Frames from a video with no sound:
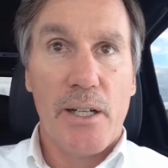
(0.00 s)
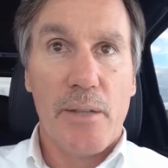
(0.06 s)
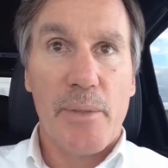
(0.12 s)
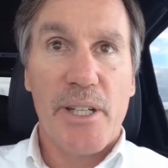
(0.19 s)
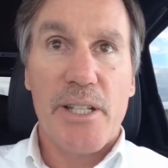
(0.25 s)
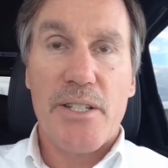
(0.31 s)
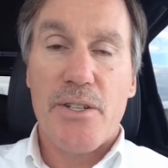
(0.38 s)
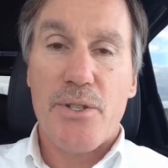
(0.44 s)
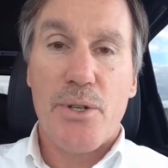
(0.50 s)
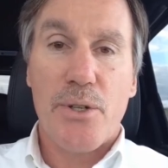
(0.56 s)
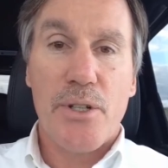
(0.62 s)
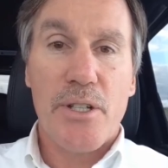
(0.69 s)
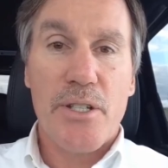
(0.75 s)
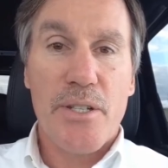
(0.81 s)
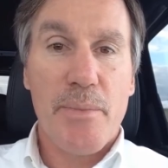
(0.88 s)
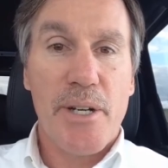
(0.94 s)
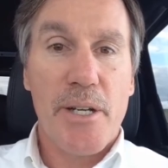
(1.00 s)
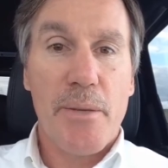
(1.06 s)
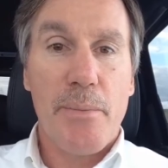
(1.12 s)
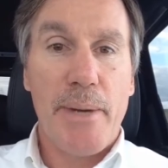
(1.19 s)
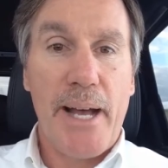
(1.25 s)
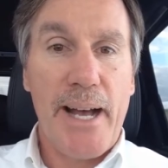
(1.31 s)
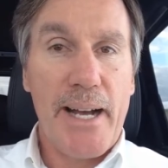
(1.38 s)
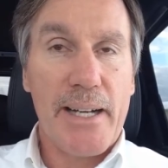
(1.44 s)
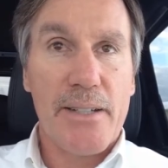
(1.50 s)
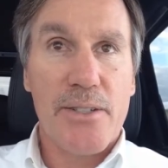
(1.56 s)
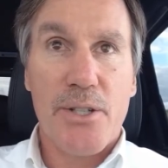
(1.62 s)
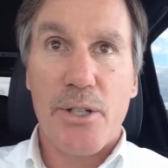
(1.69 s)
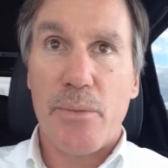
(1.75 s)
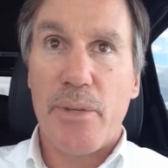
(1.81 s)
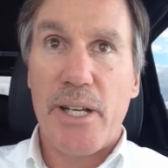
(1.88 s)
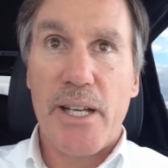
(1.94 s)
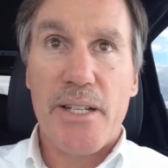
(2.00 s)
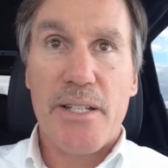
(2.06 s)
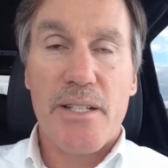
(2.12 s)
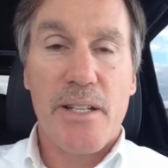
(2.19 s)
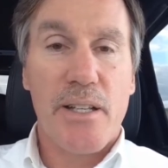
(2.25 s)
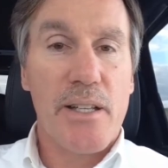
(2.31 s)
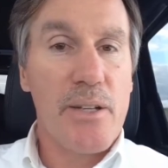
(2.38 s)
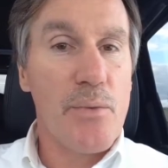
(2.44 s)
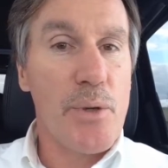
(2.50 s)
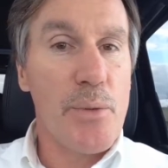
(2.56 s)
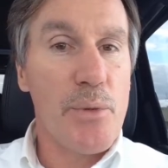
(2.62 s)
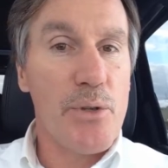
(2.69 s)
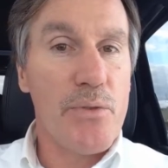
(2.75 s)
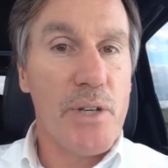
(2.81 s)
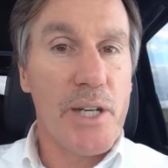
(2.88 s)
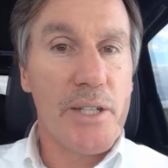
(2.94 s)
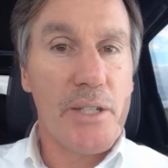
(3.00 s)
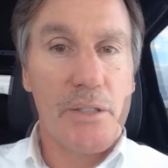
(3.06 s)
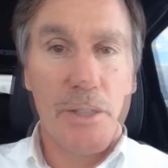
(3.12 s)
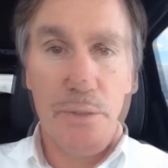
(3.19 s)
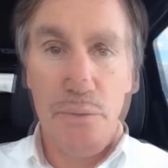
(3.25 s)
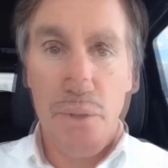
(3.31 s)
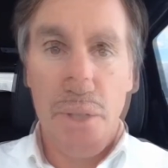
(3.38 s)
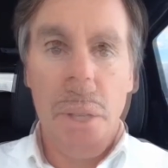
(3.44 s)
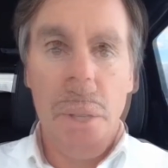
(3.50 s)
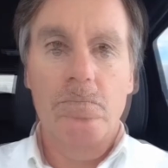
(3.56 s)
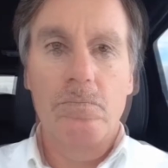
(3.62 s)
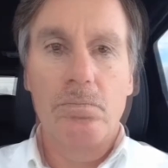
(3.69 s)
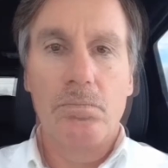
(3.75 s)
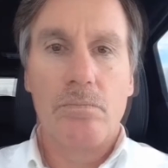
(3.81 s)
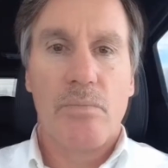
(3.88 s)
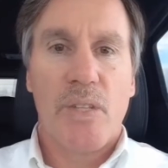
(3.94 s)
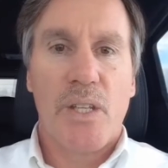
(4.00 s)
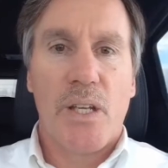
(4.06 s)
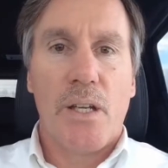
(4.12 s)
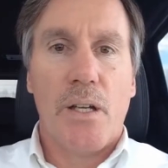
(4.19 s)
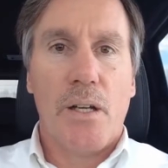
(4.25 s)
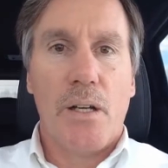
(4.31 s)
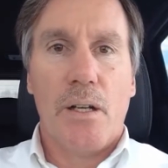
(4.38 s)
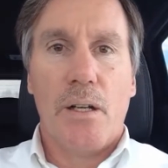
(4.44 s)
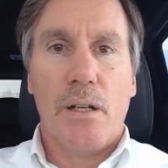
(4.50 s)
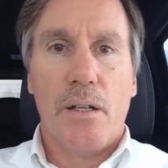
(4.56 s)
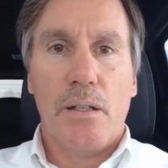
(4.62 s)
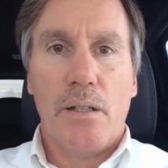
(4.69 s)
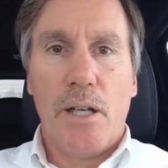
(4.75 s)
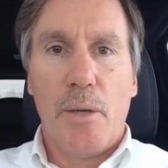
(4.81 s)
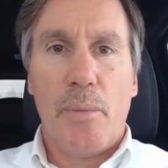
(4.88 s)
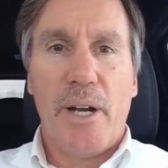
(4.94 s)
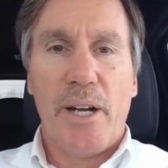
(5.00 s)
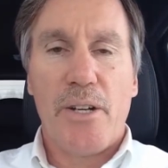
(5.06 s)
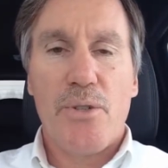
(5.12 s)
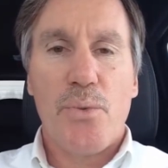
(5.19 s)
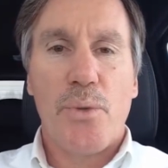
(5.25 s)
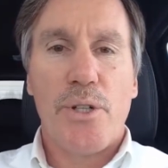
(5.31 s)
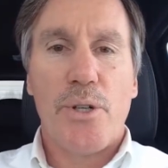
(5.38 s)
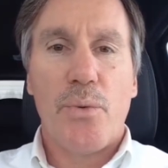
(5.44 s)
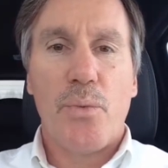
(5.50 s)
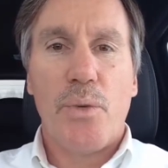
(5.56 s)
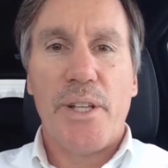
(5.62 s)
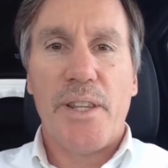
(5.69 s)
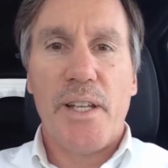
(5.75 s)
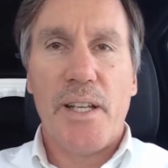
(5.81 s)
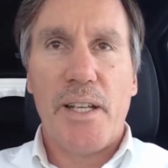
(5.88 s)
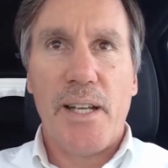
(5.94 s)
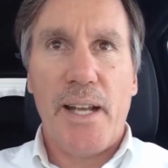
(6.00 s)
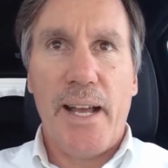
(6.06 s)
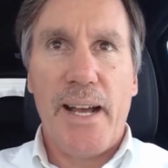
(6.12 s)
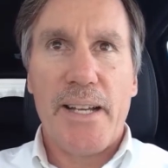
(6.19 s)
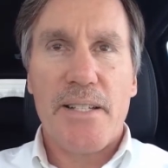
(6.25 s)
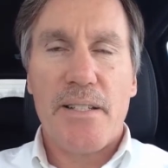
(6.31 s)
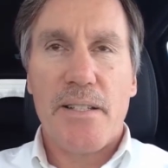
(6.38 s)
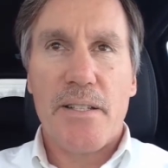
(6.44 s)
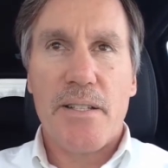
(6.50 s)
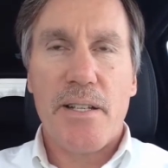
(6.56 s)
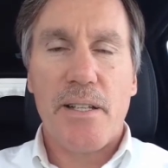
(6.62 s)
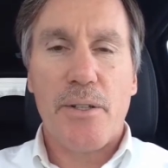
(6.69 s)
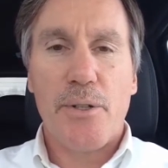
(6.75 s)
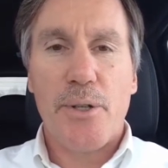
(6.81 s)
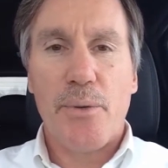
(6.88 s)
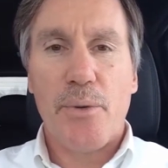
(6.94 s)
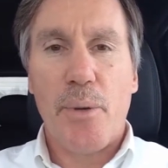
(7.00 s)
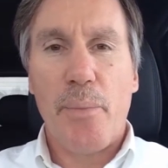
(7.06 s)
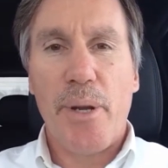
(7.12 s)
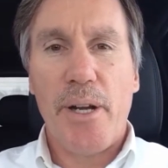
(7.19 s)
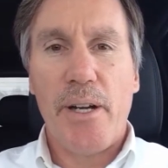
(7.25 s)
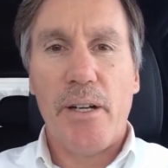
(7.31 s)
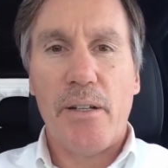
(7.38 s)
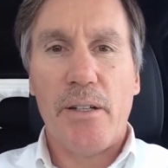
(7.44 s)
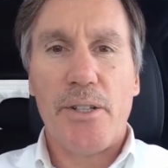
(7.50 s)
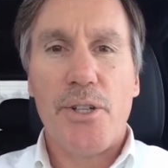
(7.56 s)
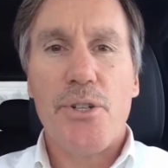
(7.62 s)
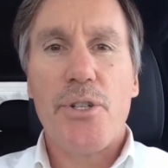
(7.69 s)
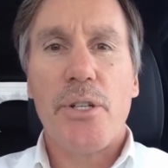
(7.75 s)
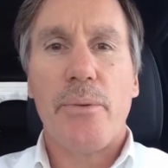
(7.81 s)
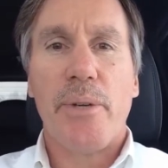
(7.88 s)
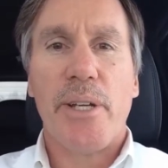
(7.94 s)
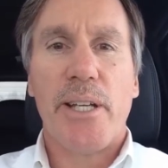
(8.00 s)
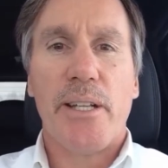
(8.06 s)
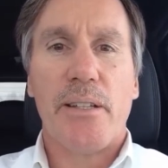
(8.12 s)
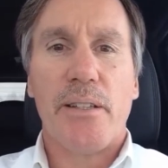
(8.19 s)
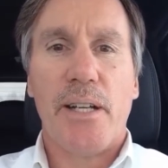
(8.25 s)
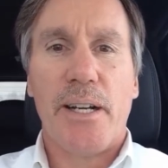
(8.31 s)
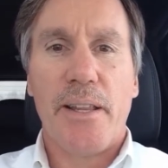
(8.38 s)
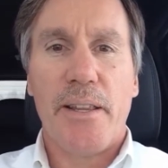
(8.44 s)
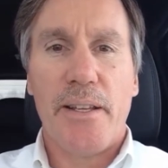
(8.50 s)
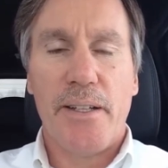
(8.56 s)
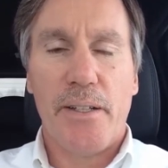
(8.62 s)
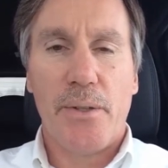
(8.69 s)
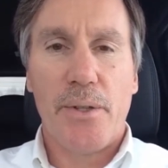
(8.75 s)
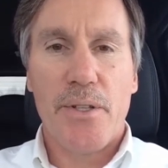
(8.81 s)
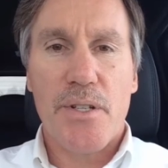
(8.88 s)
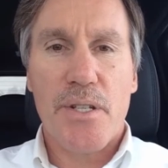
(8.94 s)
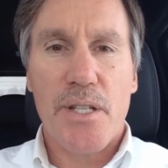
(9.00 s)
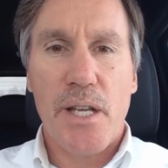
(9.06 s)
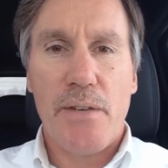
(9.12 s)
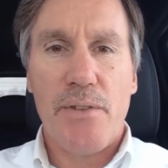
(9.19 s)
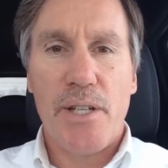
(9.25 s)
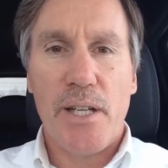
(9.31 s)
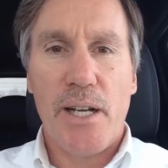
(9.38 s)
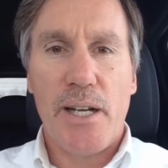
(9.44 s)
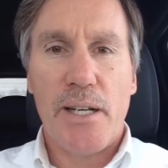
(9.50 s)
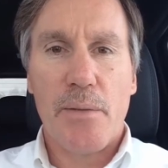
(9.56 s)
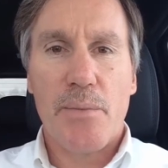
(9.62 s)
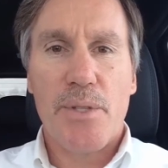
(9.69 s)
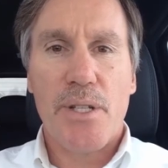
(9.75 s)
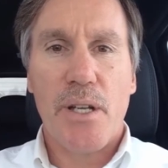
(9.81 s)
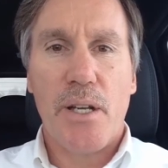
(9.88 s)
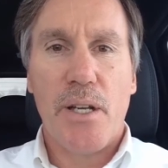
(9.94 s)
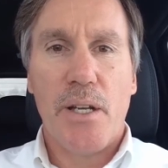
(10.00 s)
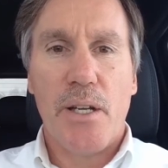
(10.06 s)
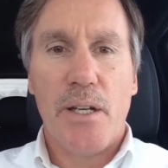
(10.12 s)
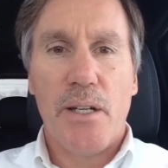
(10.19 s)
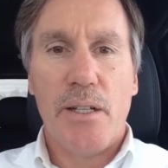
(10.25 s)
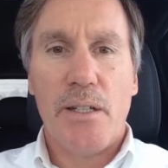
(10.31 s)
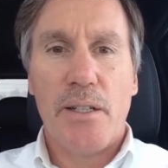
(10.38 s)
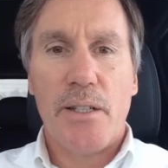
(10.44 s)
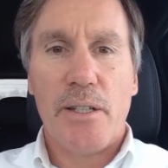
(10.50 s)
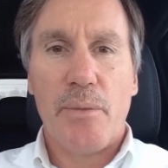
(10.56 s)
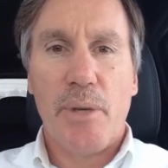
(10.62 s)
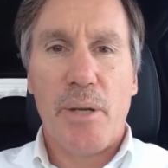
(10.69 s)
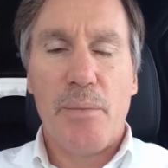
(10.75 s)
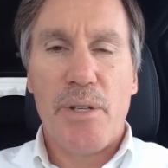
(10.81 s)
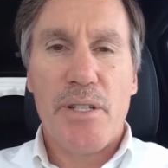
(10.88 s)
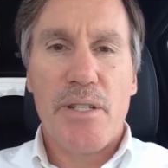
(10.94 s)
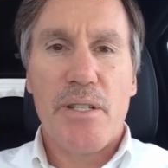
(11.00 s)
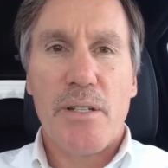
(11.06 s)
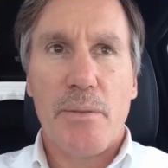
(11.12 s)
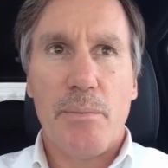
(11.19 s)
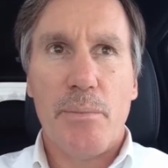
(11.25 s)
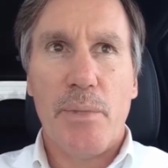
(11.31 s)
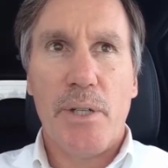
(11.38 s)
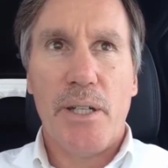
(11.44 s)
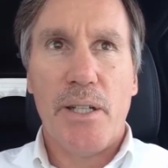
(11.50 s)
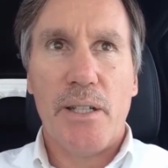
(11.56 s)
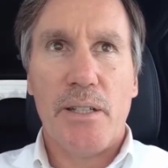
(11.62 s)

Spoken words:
he gets his earnest money back, terminates, and then we move on to look for another property. A lot of buyers wonder what they can ask the seller to repair, and usually we hit a lot of the health and safety items. There might be some